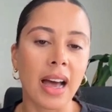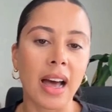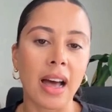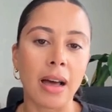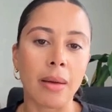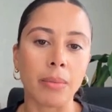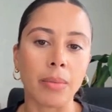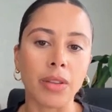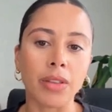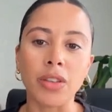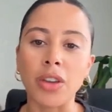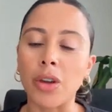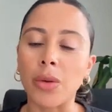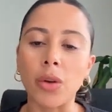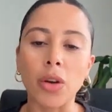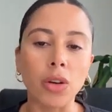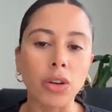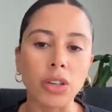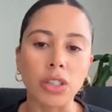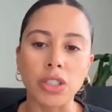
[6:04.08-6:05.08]
No
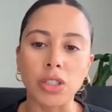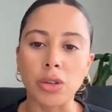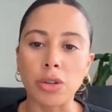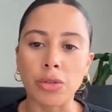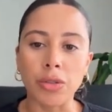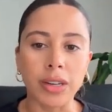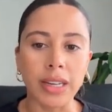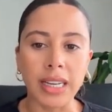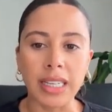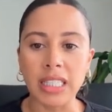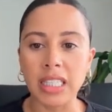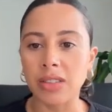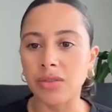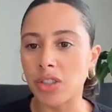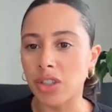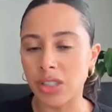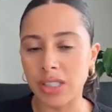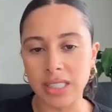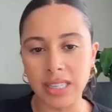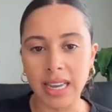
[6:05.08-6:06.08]
longer do creatives
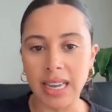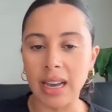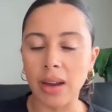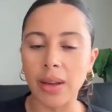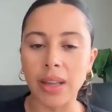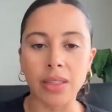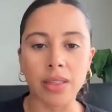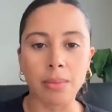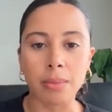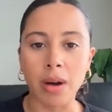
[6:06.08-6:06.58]
just stay out in the